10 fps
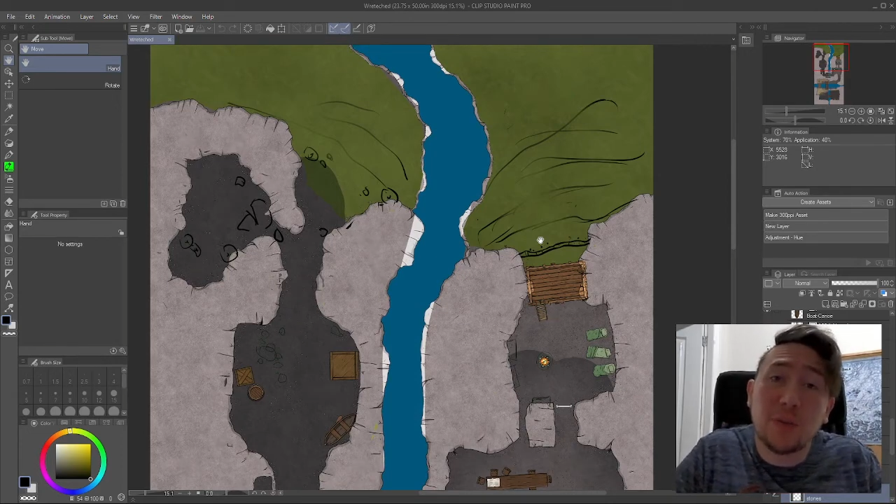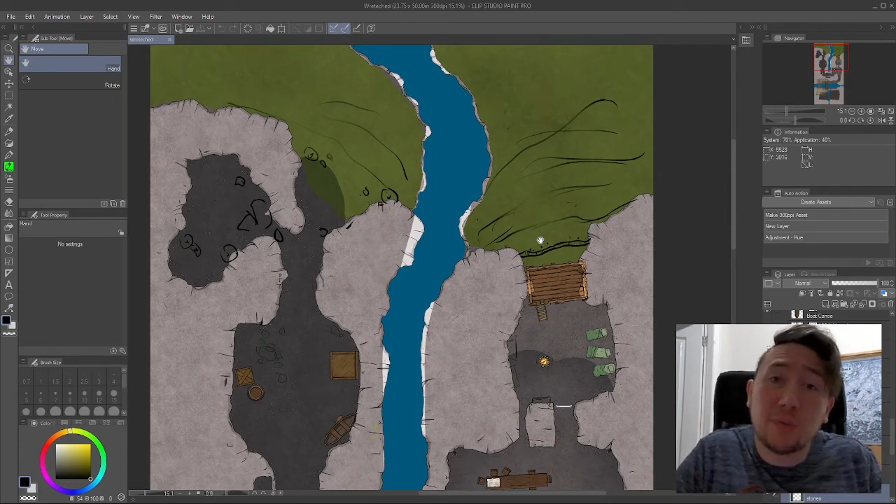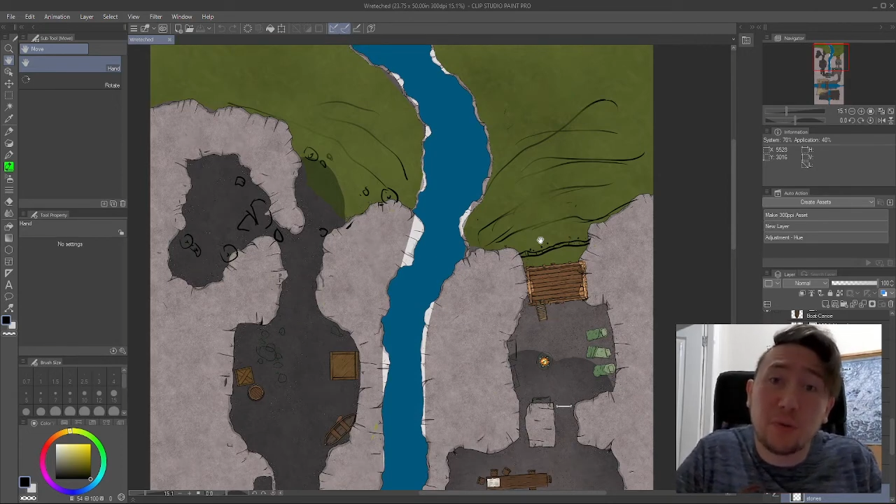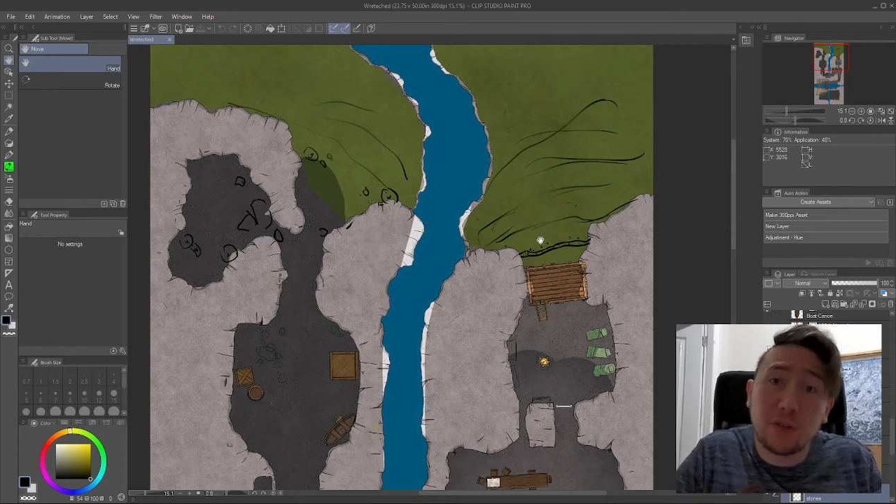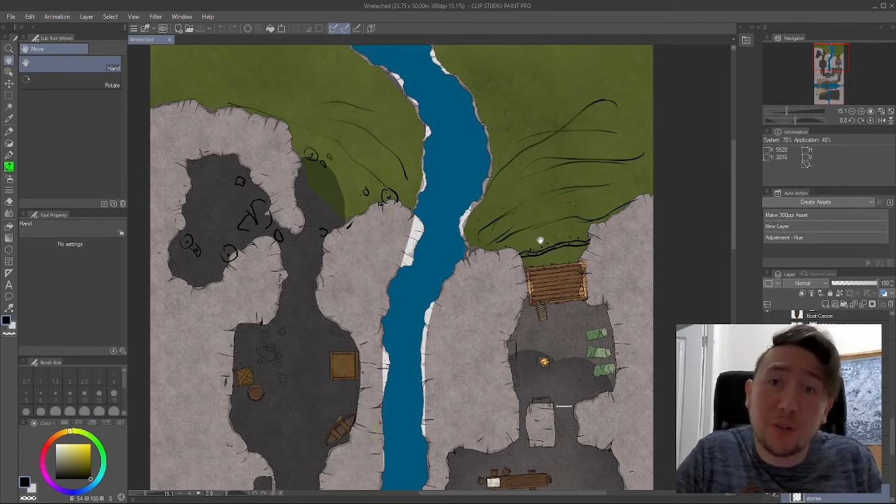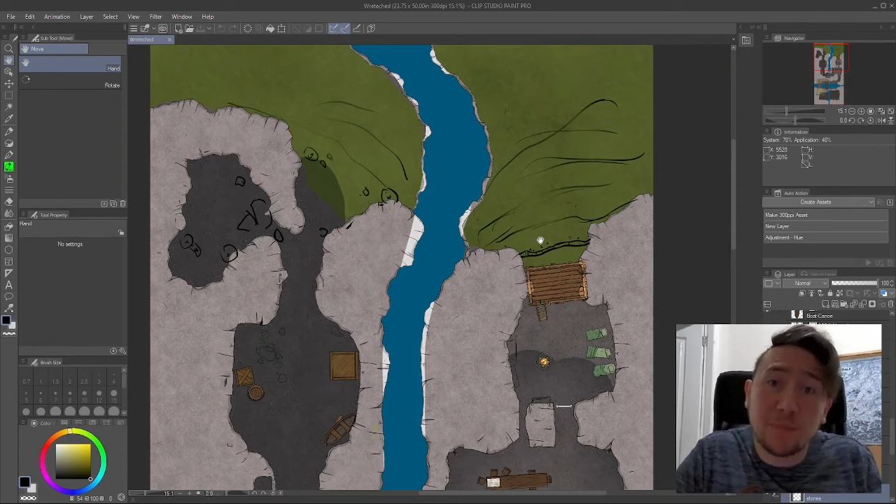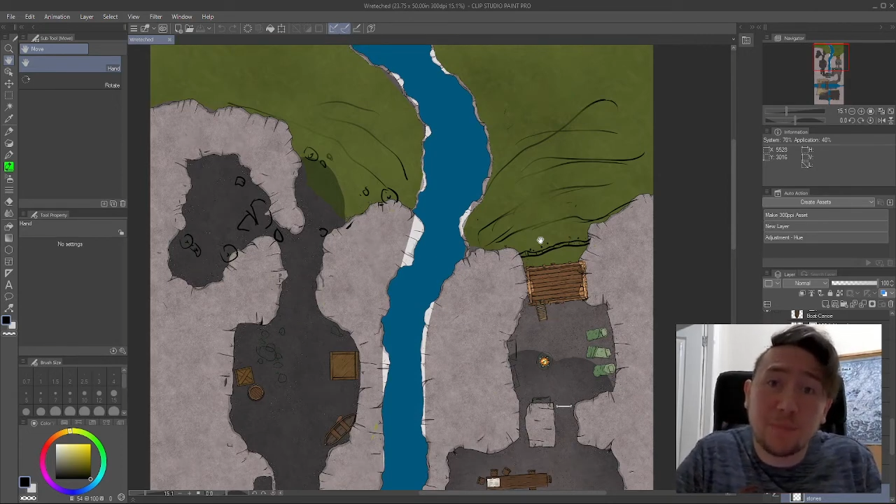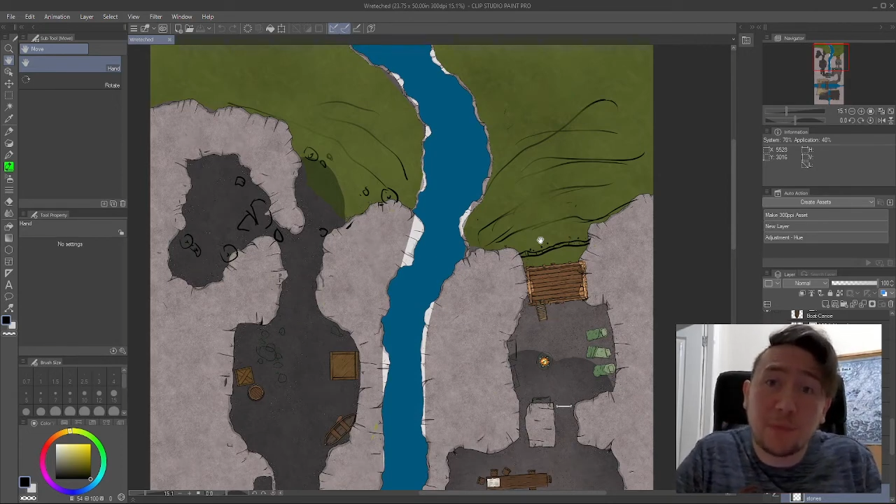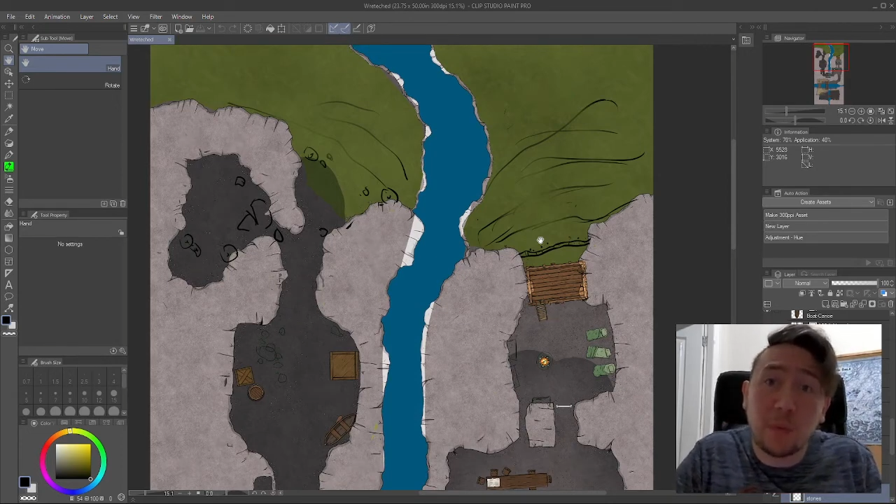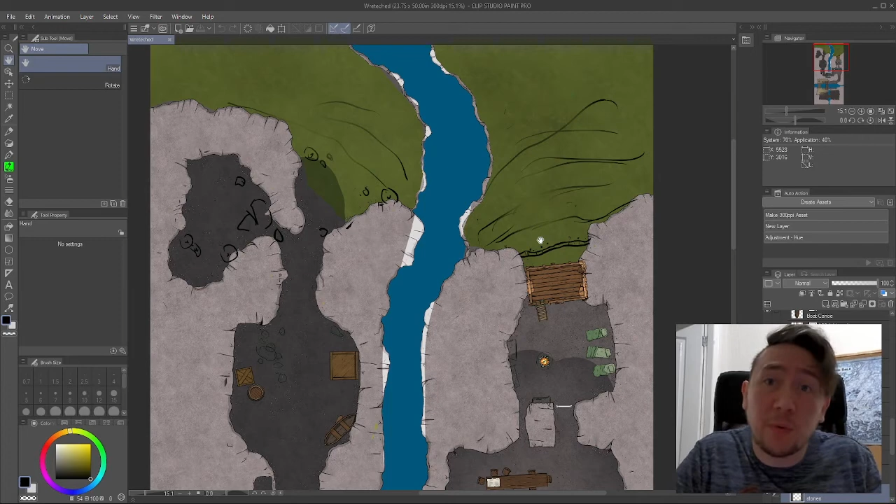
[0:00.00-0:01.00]
brochure,
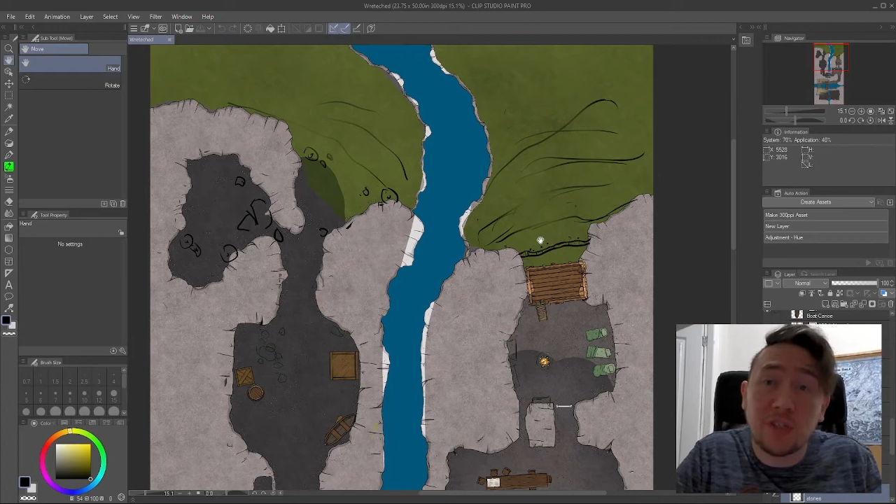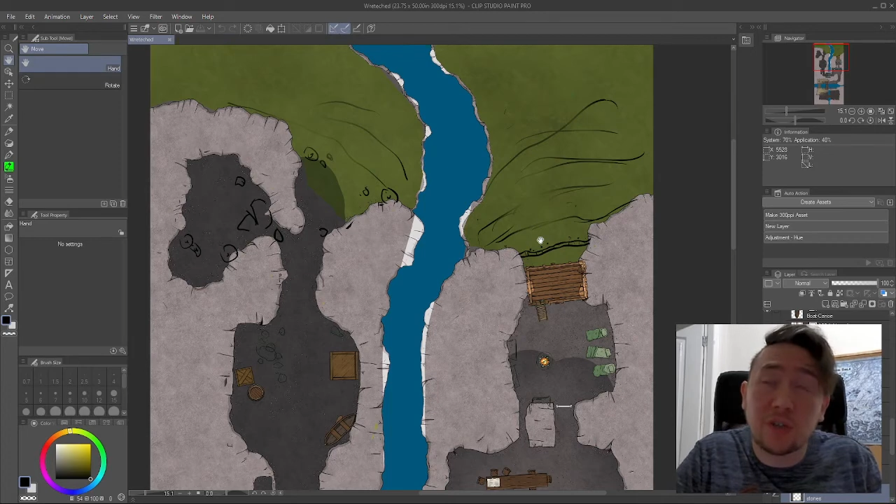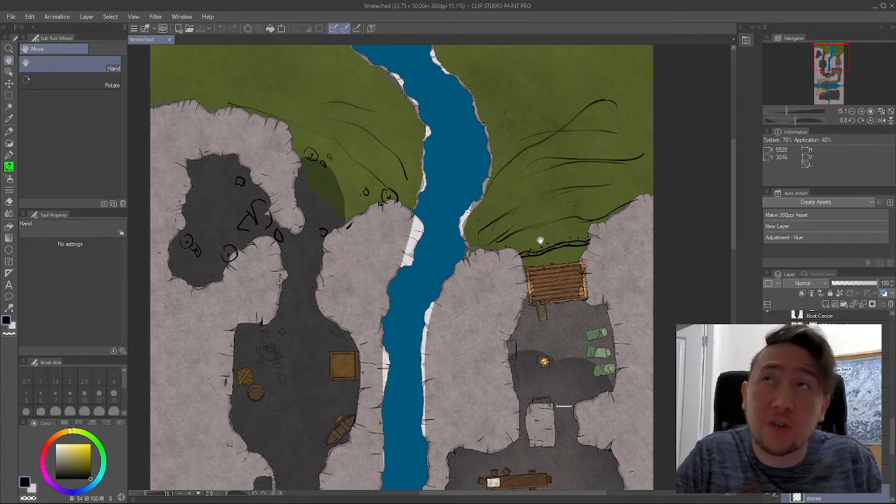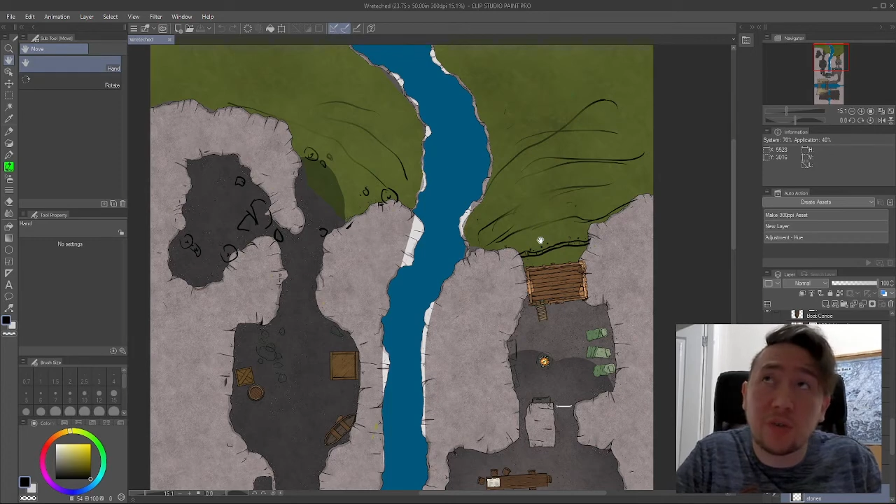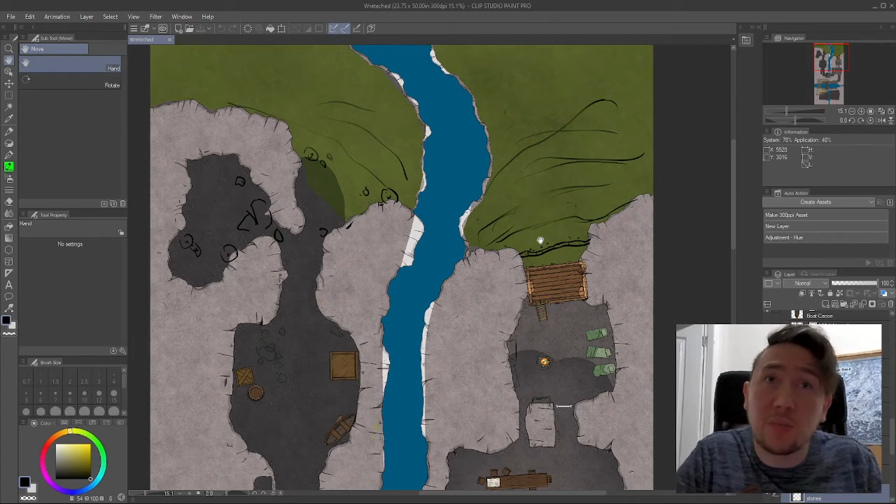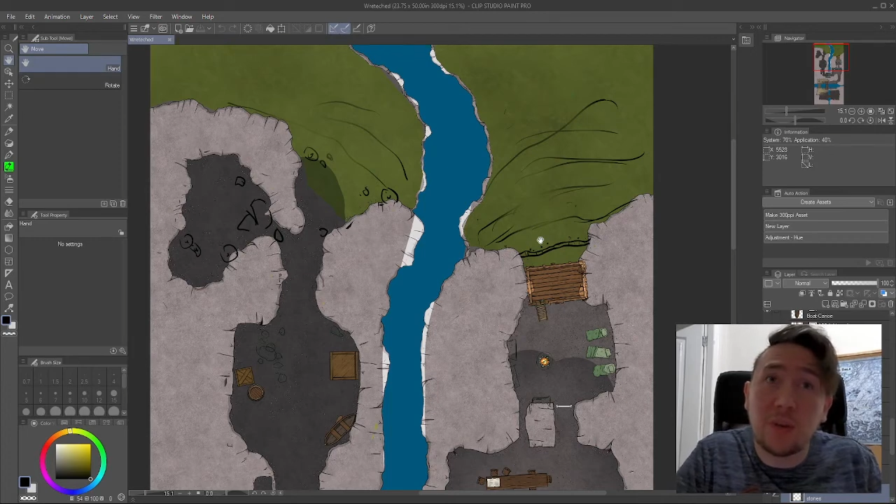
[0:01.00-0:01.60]
which is good.